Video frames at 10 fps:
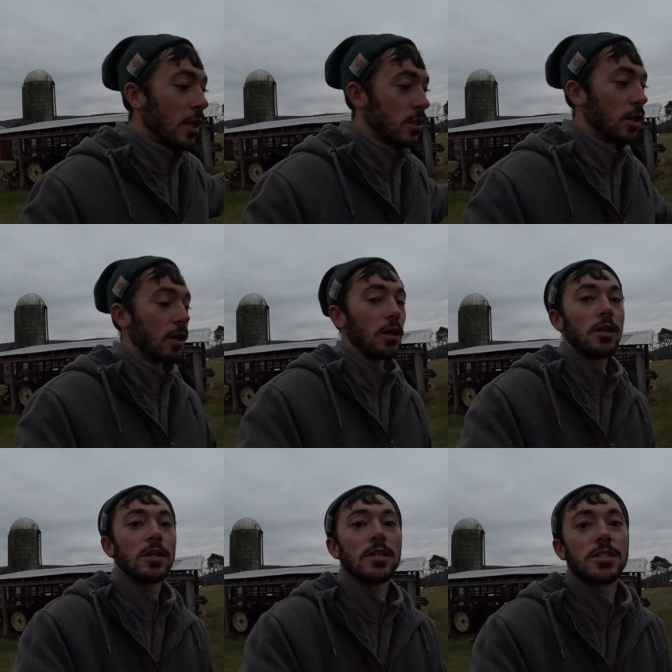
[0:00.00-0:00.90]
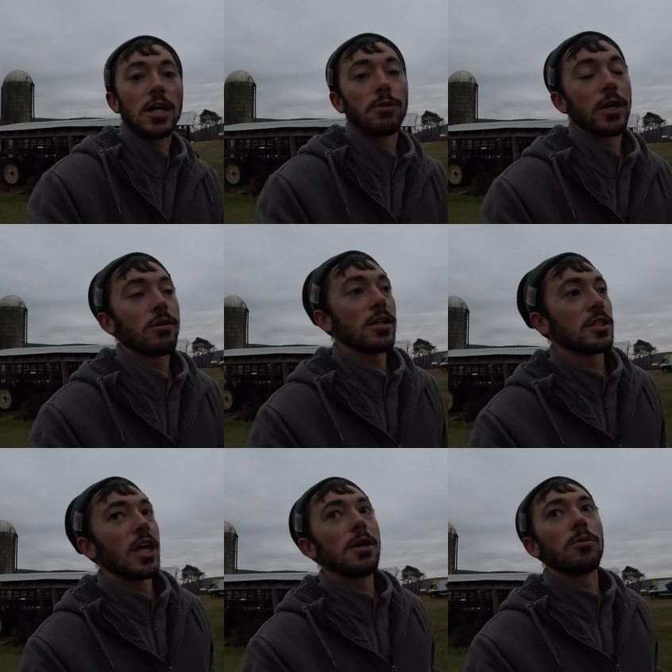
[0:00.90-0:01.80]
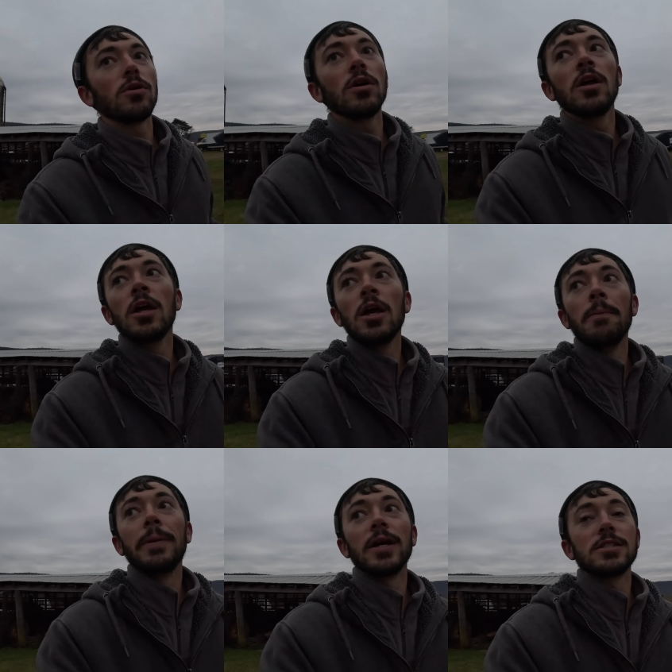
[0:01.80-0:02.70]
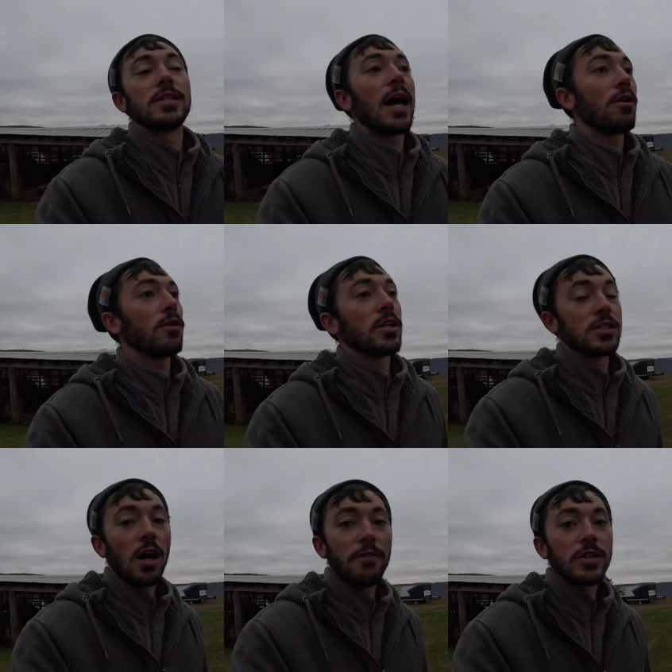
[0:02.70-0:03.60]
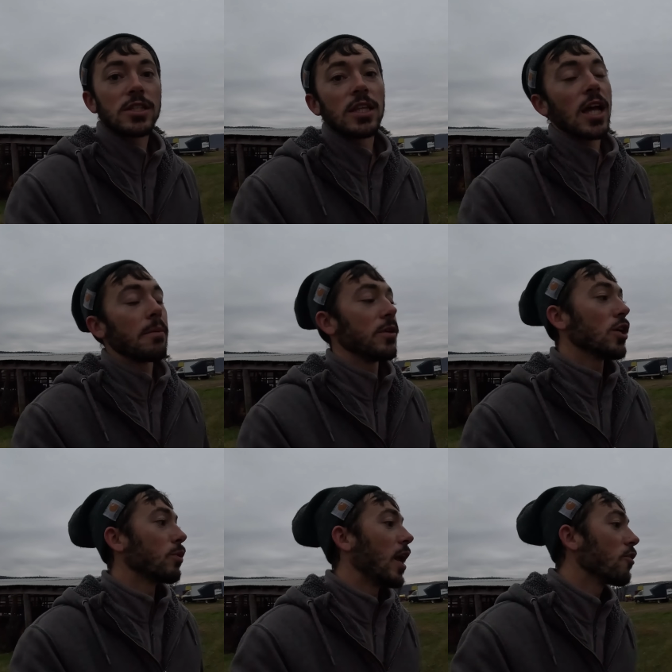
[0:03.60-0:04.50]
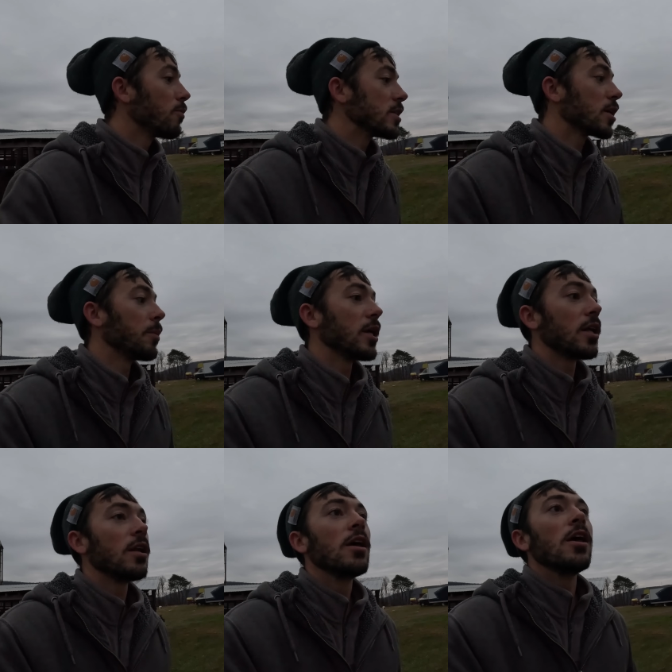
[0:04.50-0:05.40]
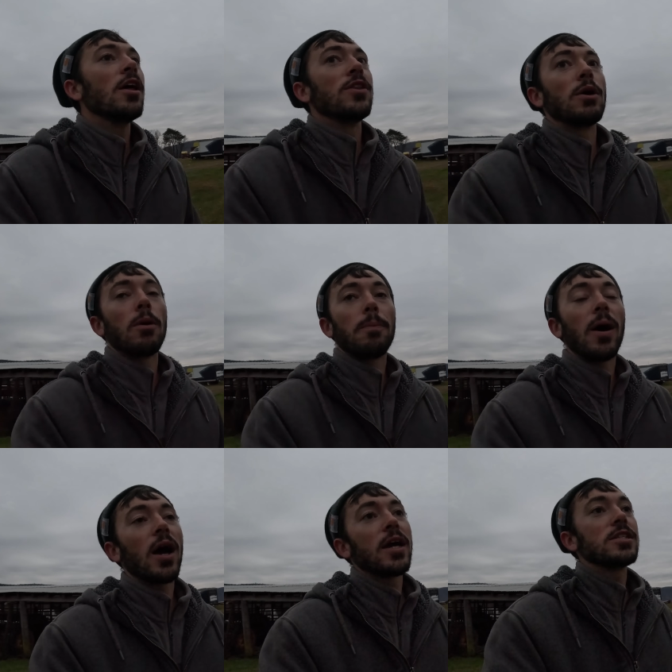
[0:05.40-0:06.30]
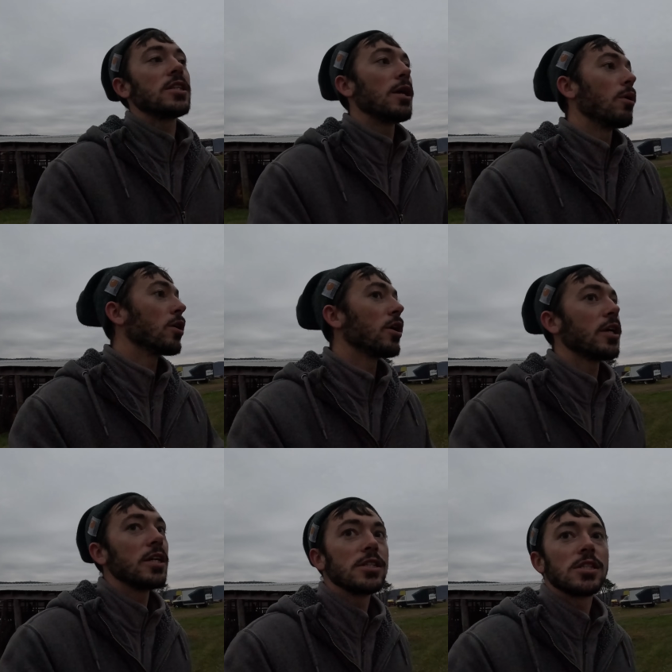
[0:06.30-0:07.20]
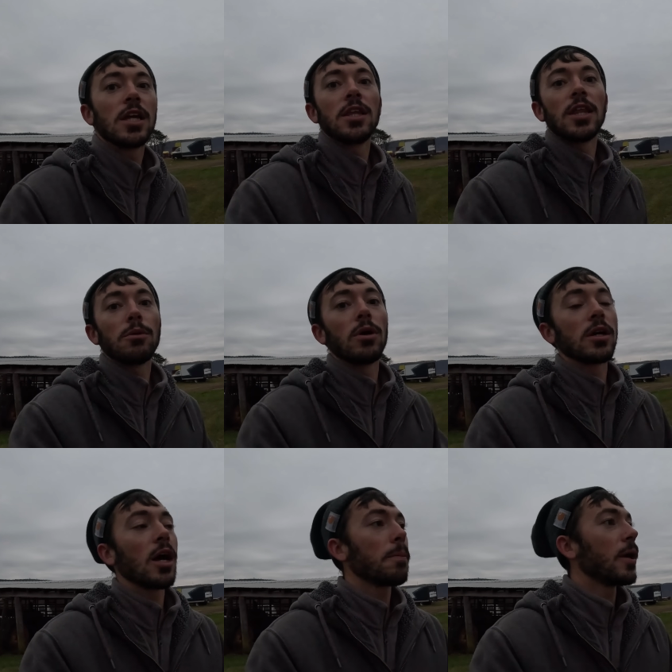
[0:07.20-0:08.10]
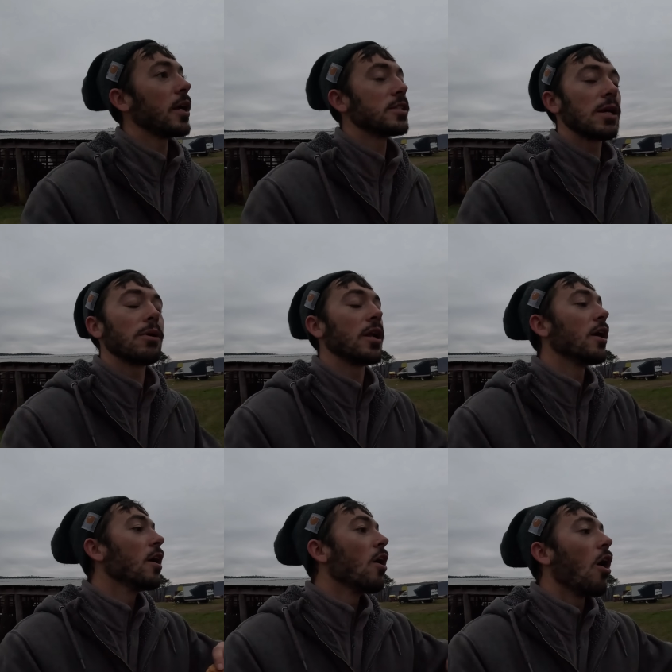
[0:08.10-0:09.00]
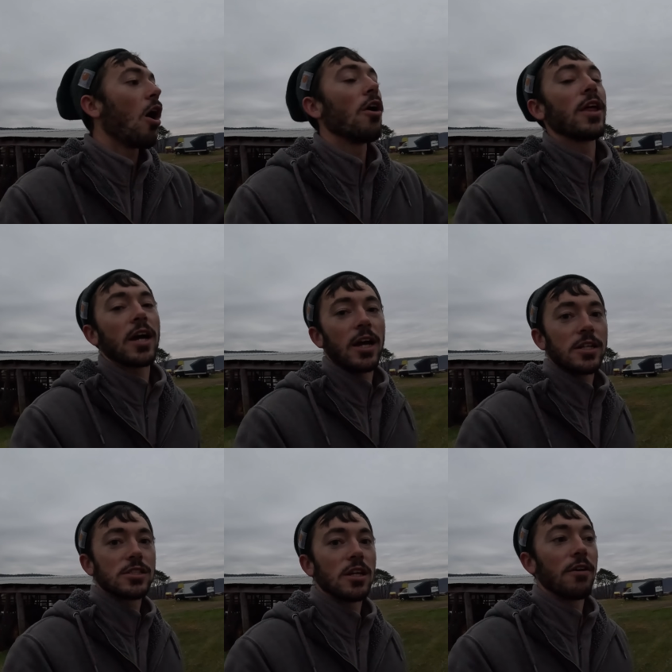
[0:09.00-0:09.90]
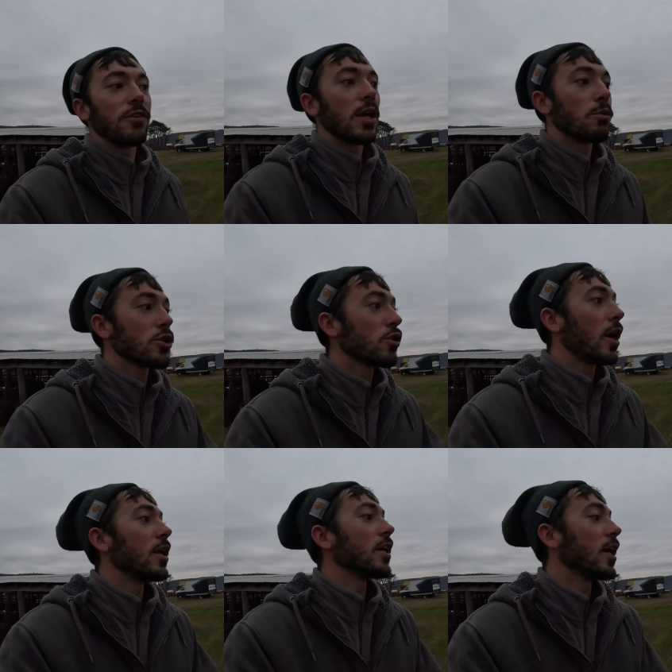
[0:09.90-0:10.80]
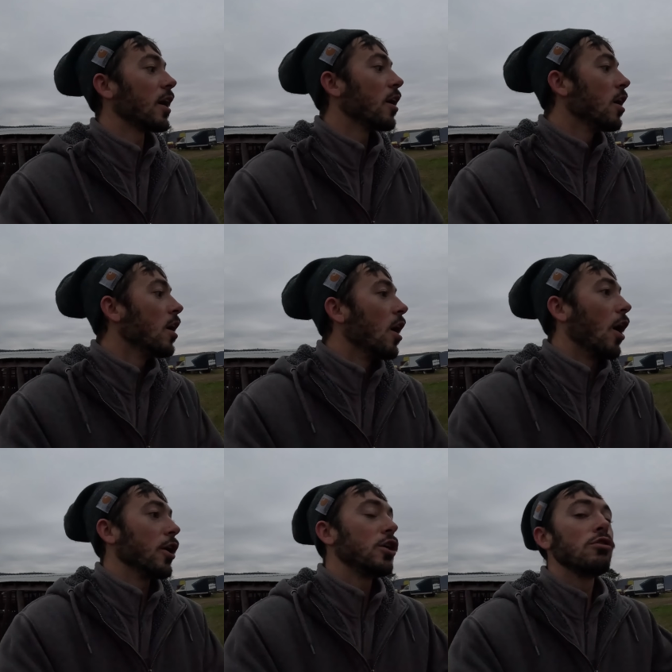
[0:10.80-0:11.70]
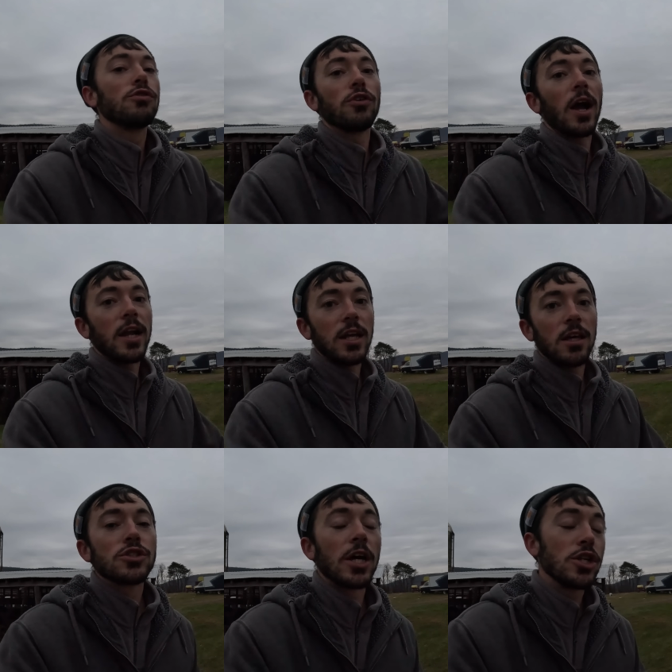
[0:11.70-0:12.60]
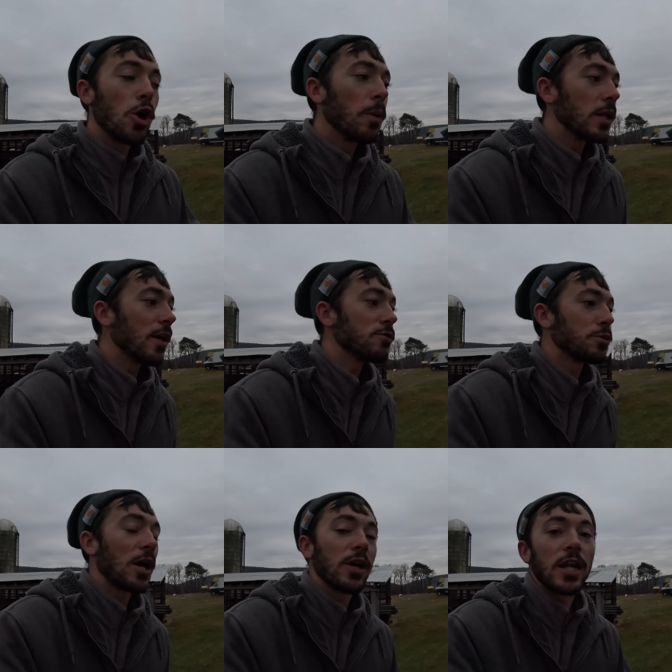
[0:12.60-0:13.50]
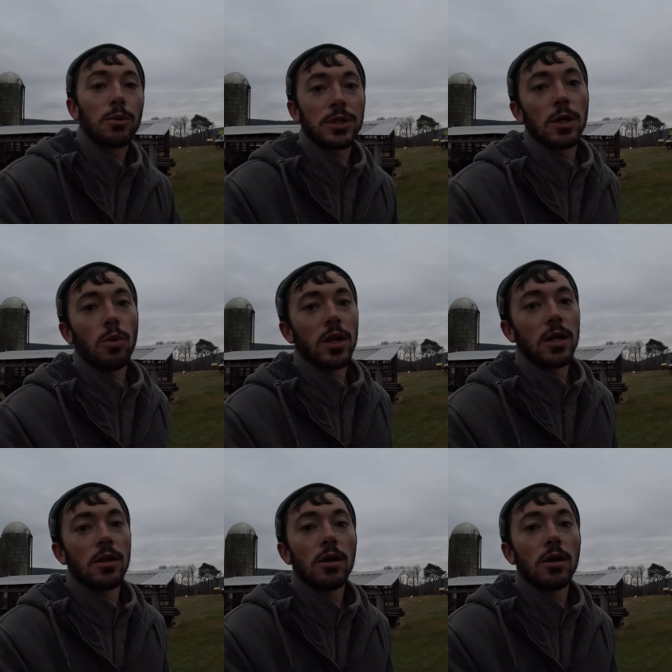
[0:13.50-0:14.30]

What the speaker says: to sell right across the table, because now is obviously the time of year when everybody's coming in. They want pies, they want cookies, they want cupcakes, they want all that kind of stuff, and we're trying to get a huge variety so that nobody leaves without getting what they wanted,